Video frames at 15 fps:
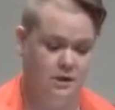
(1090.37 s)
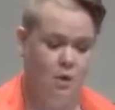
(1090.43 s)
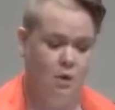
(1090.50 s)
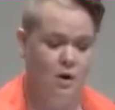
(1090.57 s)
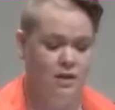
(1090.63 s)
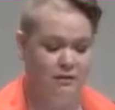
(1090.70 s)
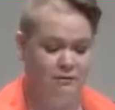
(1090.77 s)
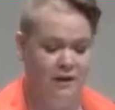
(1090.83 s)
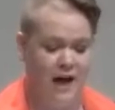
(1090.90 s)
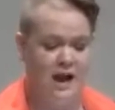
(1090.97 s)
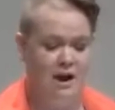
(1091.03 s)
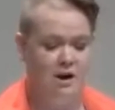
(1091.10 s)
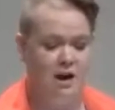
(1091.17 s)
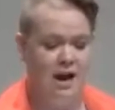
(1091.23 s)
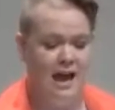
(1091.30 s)
where the
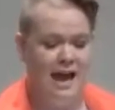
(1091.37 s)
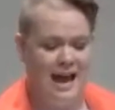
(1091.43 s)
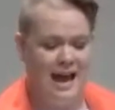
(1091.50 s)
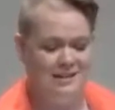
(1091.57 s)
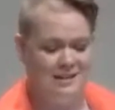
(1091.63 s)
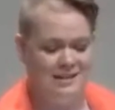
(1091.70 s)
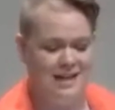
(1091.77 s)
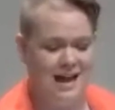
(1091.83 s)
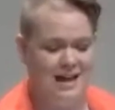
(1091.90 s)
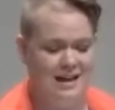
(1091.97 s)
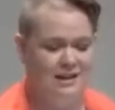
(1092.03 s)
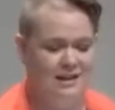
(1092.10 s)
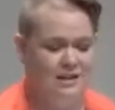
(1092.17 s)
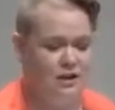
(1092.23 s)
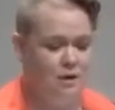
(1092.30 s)
fire has
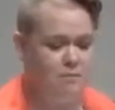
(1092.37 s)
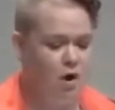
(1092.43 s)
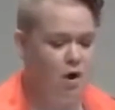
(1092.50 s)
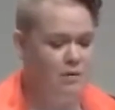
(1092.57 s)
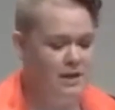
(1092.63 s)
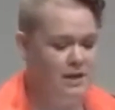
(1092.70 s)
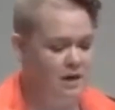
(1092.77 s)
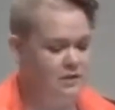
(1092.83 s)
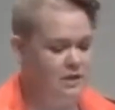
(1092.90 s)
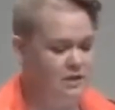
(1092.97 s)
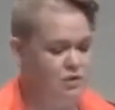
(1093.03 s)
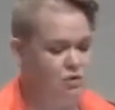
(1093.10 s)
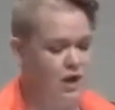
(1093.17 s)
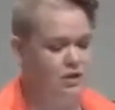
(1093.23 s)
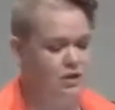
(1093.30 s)
said that the moment of
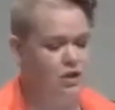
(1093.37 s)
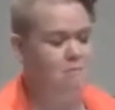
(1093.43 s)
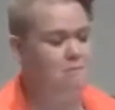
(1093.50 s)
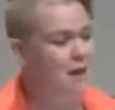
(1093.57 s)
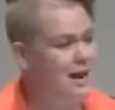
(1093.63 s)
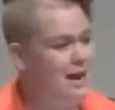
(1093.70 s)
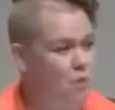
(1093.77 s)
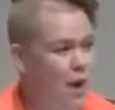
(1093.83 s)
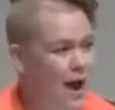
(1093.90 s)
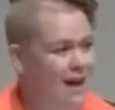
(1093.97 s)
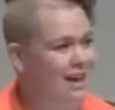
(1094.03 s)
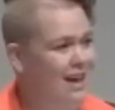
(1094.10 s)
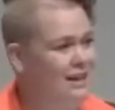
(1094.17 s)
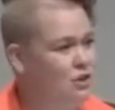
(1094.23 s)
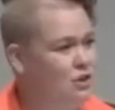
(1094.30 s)
destruction might
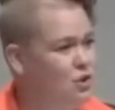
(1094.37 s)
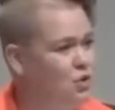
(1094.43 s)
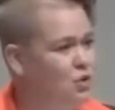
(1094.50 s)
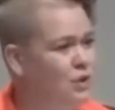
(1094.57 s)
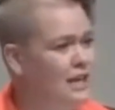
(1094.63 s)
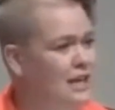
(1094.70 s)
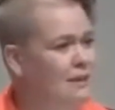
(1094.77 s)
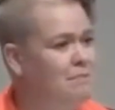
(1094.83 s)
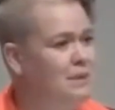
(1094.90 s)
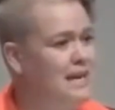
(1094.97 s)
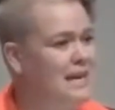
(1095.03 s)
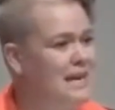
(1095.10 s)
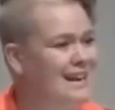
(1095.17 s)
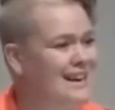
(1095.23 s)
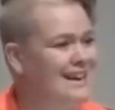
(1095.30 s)
well and truly
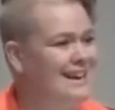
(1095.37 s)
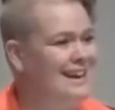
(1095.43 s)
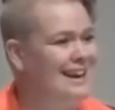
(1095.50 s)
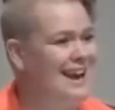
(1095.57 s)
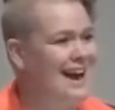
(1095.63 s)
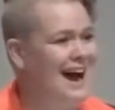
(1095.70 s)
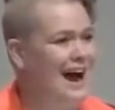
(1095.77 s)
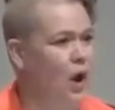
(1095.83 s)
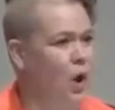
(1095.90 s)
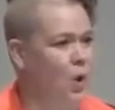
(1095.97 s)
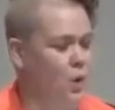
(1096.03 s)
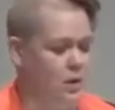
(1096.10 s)
be now,